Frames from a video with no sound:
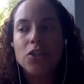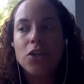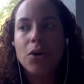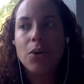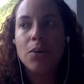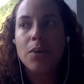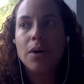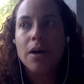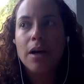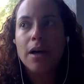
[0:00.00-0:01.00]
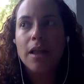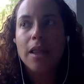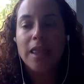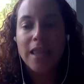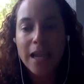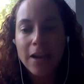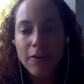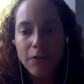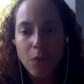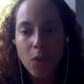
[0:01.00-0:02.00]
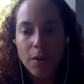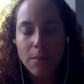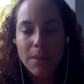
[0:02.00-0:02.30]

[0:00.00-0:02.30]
So therefore,